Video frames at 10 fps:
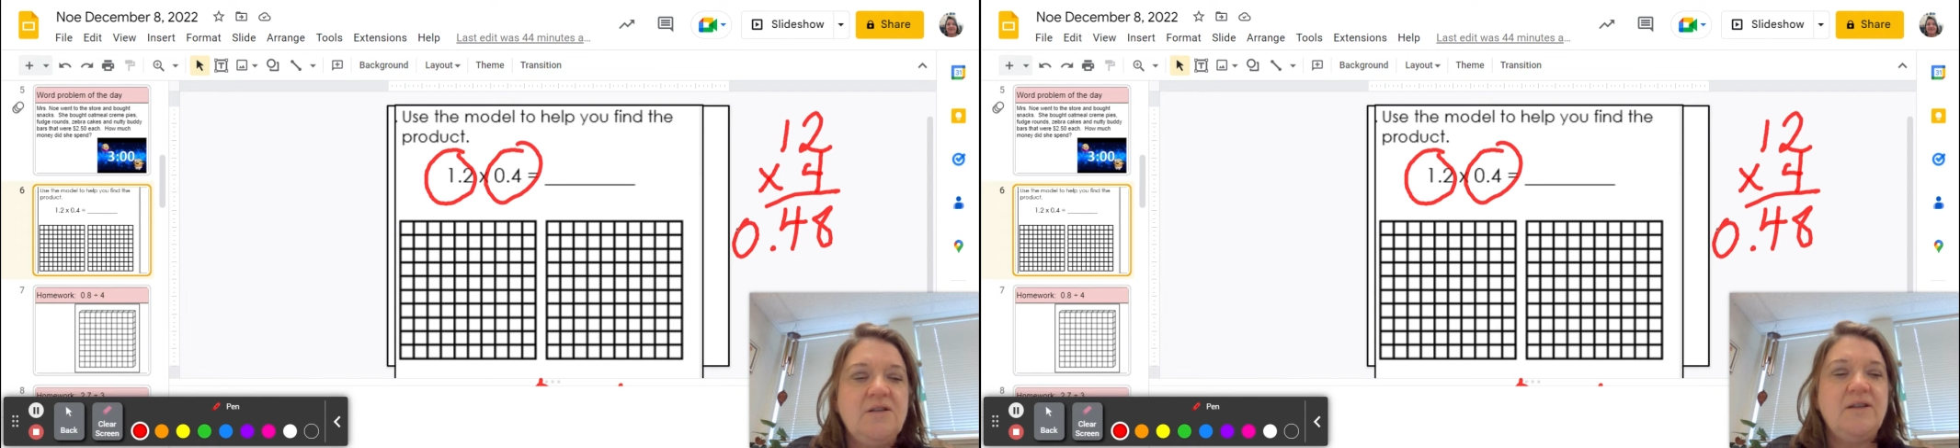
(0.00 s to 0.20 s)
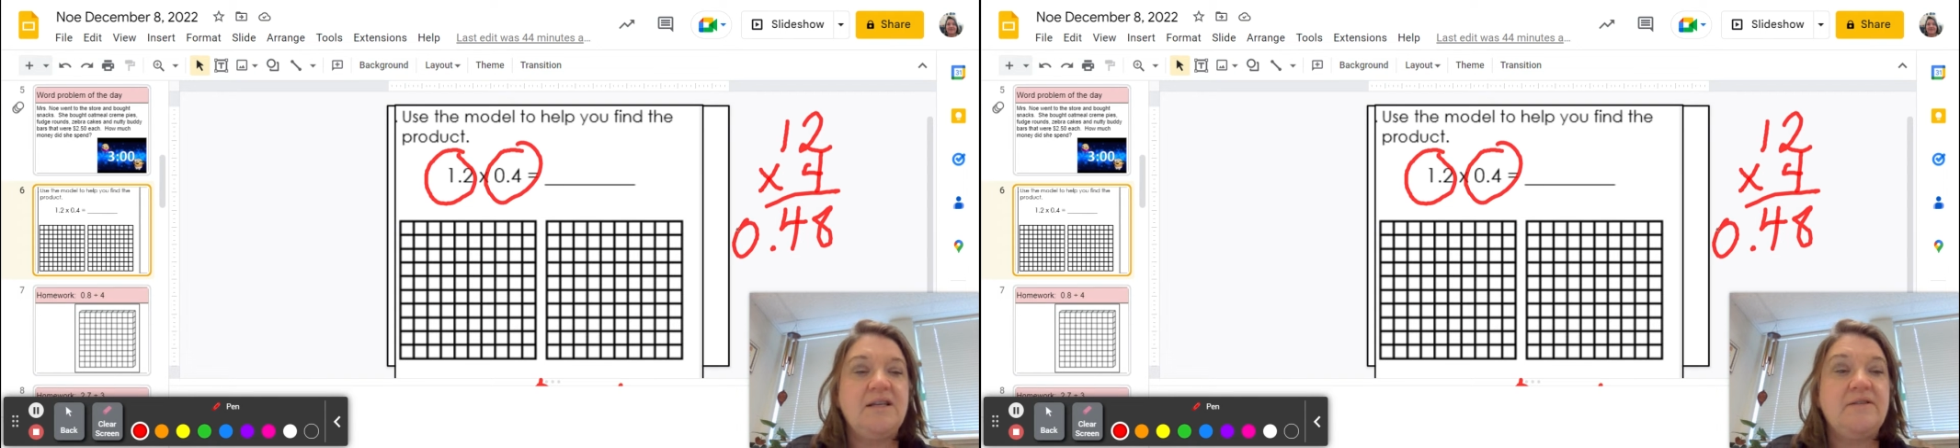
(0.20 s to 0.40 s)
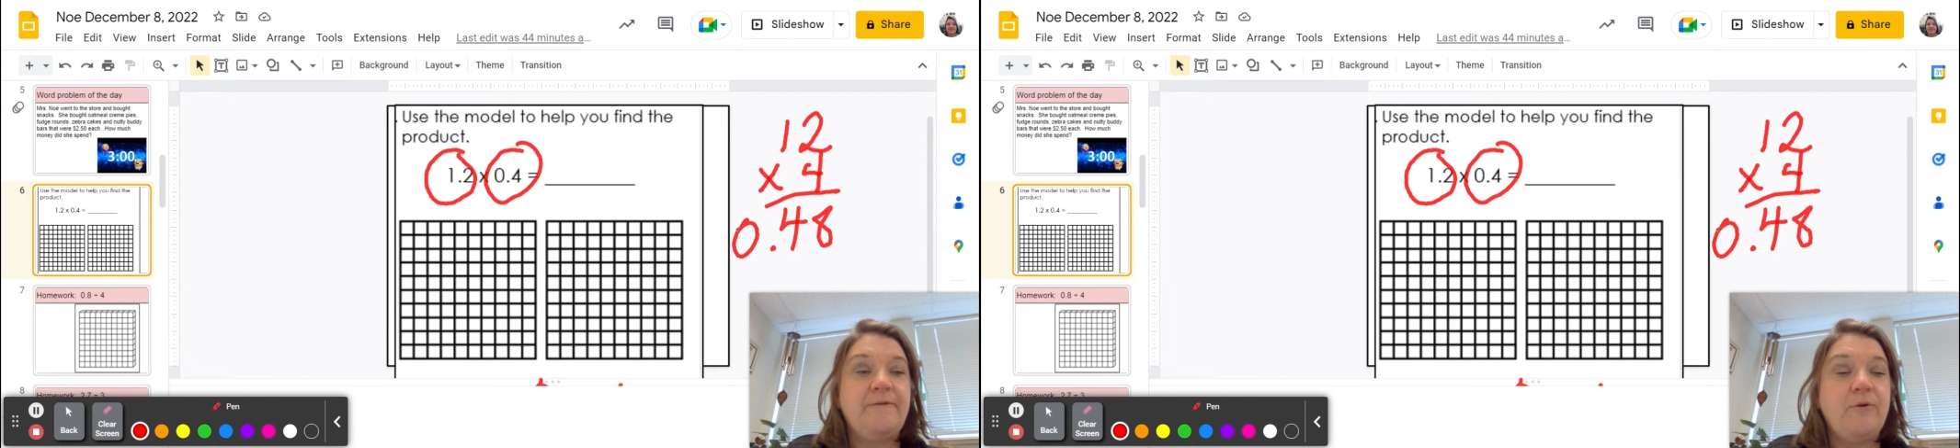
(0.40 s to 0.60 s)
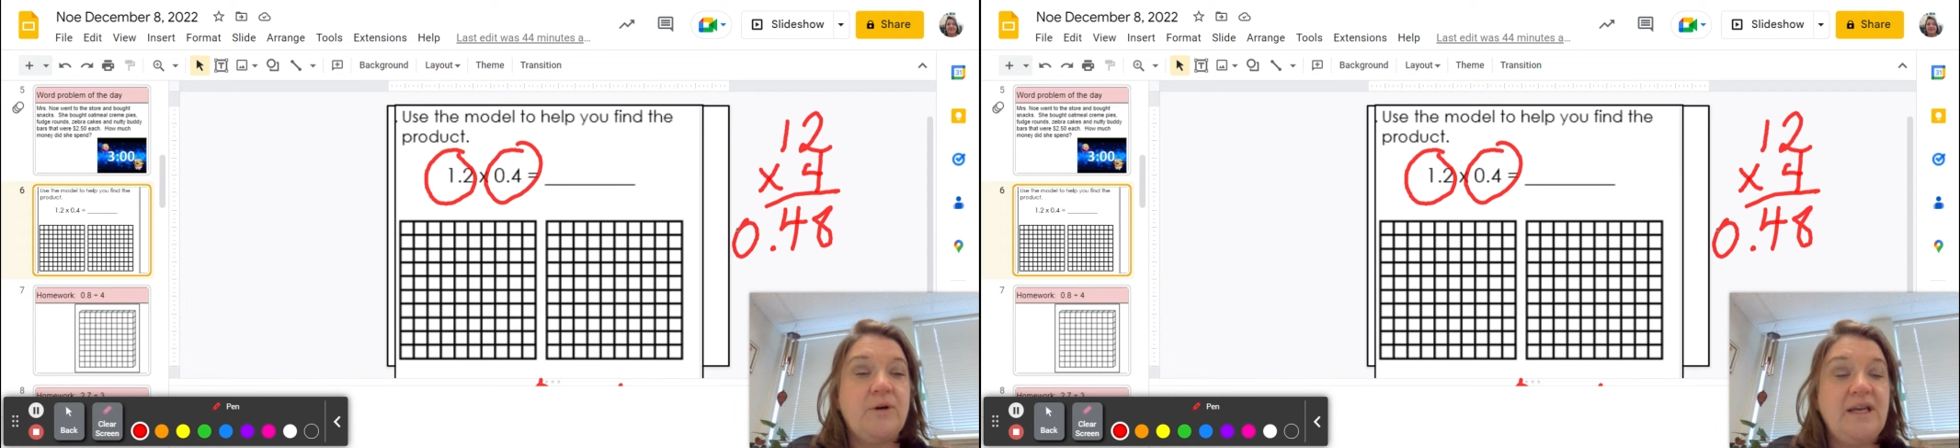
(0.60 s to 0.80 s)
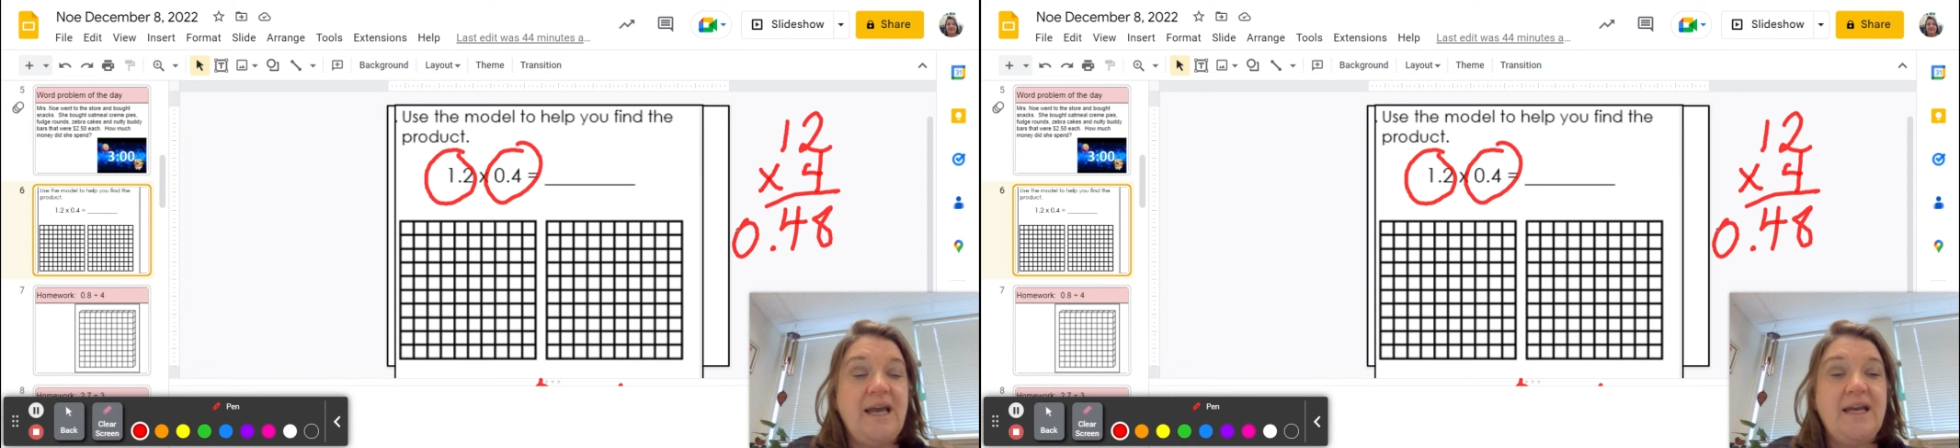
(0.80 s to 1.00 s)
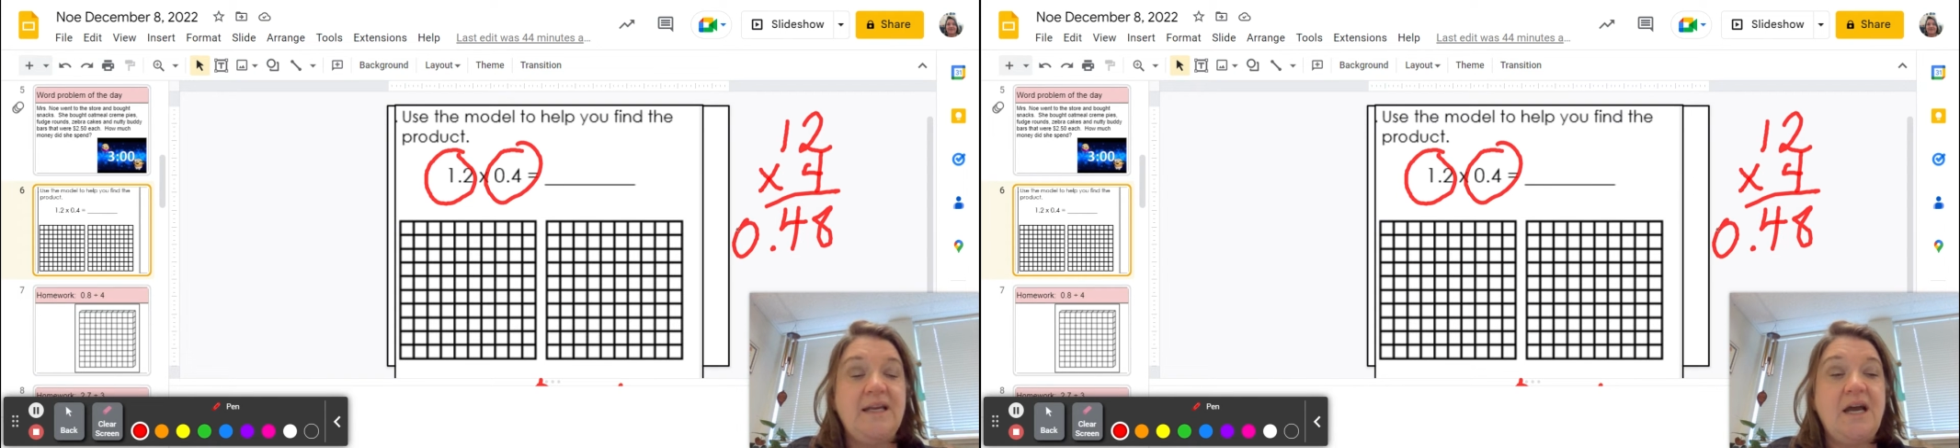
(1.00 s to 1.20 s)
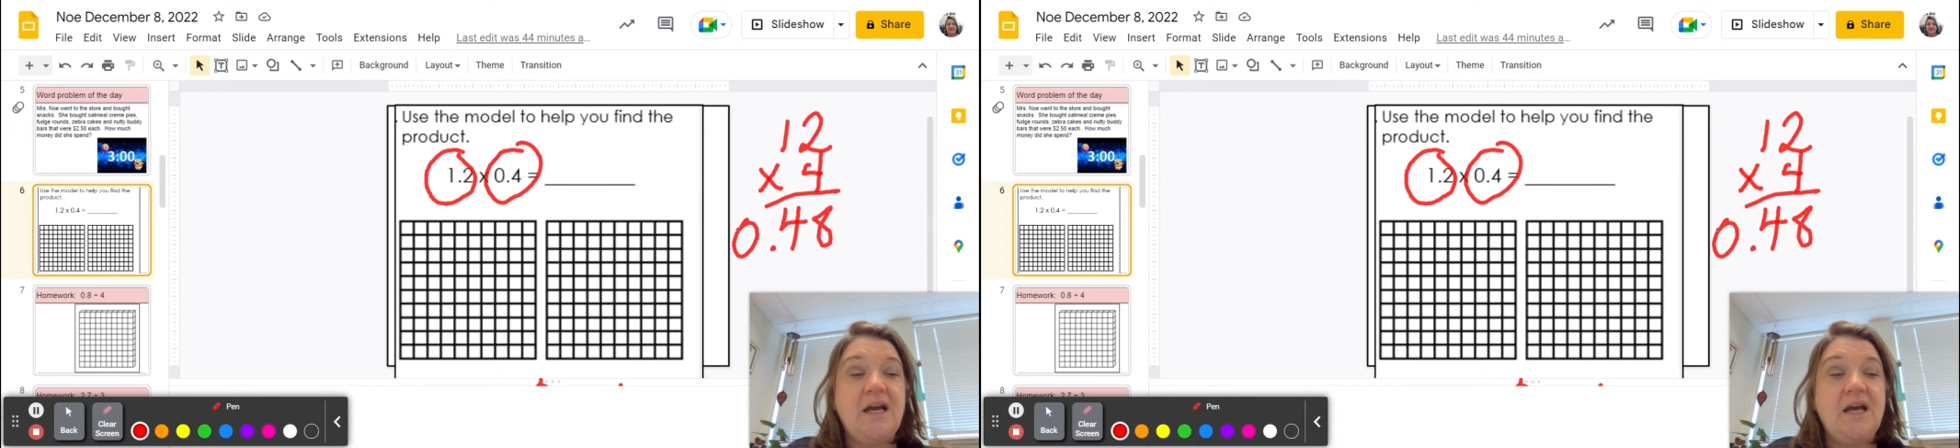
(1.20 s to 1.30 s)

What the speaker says: So that's 48